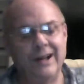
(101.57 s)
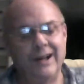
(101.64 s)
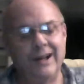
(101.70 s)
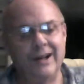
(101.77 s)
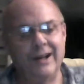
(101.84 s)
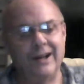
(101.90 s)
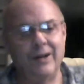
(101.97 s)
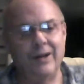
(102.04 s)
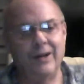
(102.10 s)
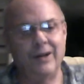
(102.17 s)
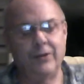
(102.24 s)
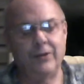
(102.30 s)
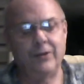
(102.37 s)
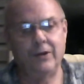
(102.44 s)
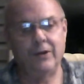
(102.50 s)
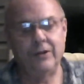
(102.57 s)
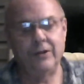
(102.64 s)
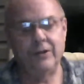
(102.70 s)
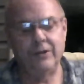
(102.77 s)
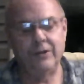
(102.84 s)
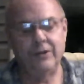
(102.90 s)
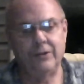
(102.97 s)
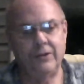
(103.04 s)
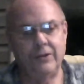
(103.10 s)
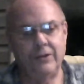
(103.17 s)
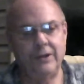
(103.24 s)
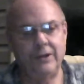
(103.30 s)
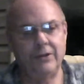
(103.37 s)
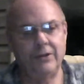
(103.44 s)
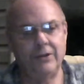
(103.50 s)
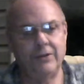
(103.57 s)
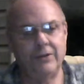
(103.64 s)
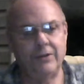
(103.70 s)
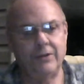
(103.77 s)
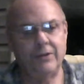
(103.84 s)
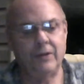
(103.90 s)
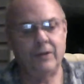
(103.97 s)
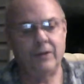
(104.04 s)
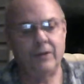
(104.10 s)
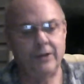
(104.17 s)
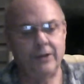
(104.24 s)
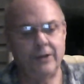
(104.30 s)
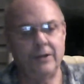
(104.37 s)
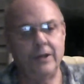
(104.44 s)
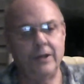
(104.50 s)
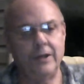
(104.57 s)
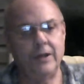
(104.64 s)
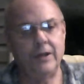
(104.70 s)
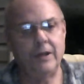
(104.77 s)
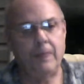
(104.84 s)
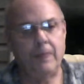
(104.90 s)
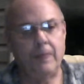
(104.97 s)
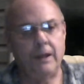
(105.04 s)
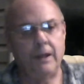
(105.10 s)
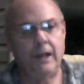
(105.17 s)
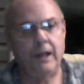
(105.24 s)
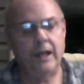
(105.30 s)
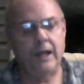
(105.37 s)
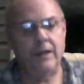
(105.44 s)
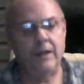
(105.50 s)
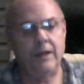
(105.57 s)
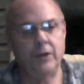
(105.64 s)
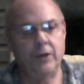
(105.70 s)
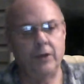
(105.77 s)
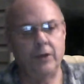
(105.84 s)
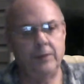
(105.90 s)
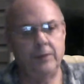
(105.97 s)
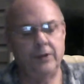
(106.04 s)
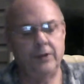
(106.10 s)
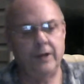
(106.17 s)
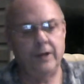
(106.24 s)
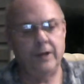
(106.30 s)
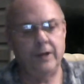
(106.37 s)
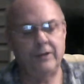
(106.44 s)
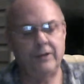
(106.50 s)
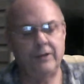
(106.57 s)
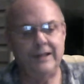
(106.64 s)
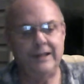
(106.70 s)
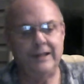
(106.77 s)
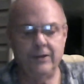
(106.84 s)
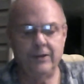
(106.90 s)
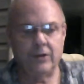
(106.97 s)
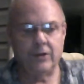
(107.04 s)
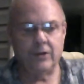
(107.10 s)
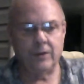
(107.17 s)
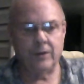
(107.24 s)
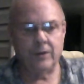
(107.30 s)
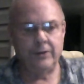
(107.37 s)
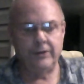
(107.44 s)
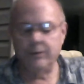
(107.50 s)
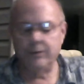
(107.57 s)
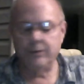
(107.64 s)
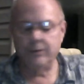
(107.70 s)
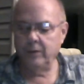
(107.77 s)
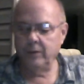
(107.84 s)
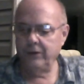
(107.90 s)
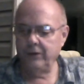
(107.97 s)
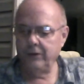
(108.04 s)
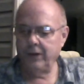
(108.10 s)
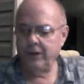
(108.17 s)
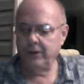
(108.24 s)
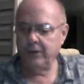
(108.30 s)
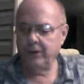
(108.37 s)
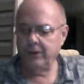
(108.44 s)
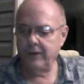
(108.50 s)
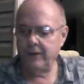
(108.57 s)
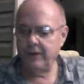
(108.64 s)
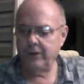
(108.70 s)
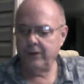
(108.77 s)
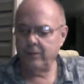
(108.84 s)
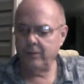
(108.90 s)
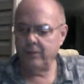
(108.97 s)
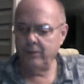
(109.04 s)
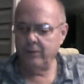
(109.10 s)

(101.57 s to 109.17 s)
They certainly don't use their theaters that regularly, and most people don't actually need their alarm system but a few times in a lifetime.